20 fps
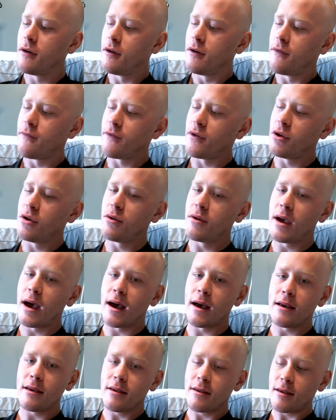for you
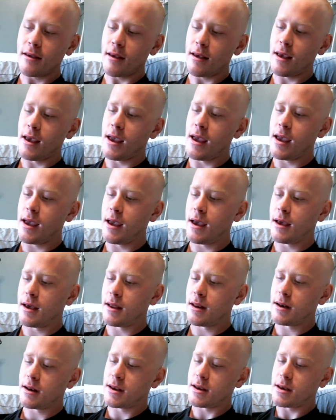guys,
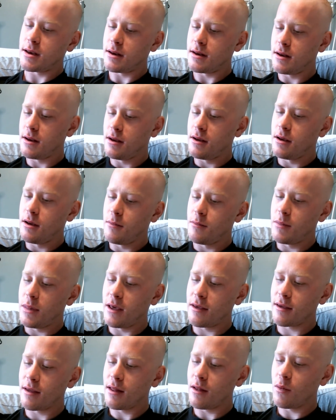and
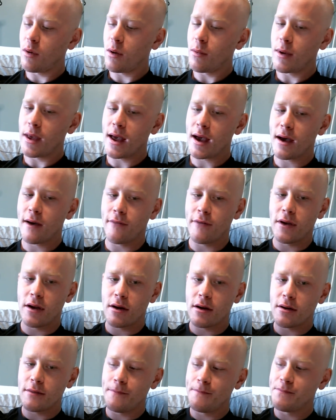basically what we have
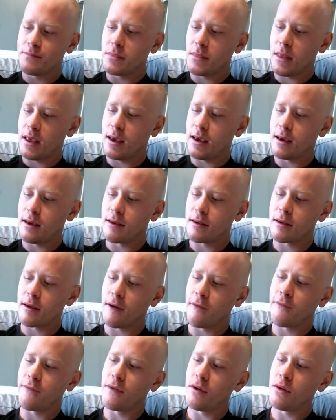here is a
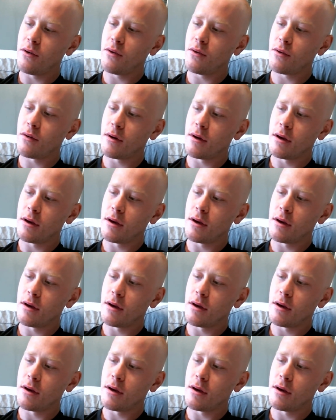few